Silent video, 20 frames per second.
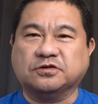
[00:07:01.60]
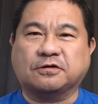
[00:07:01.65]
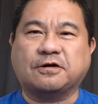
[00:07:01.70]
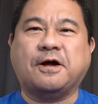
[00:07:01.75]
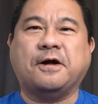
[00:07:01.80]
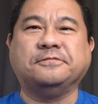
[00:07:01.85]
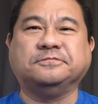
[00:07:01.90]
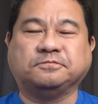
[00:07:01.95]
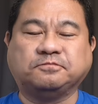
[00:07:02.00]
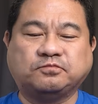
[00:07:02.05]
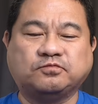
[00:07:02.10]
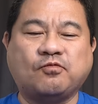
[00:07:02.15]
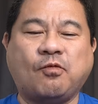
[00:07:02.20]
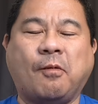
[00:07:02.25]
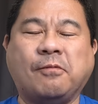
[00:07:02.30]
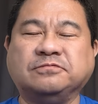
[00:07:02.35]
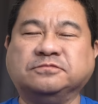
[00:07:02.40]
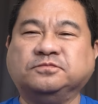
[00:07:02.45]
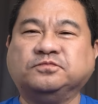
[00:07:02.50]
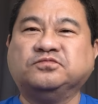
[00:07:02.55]
Okay,
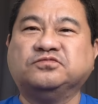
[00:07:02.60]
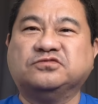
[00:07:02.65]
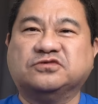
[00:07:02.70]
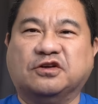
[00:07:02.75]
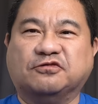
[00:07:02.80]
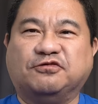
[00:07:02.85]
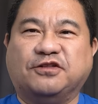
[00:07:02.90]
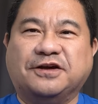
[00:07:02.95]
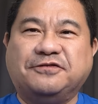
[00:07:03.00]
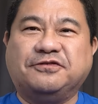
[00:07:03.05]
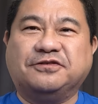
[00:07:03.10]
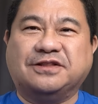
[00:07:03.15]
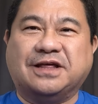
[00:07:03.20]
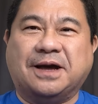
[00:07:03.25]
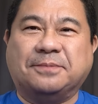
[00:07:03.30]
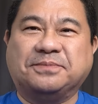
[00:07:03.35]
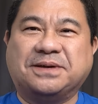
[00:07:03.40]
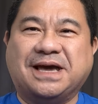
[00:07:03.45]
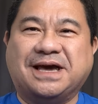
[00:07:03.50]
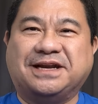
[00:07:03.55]
the flavor that I'm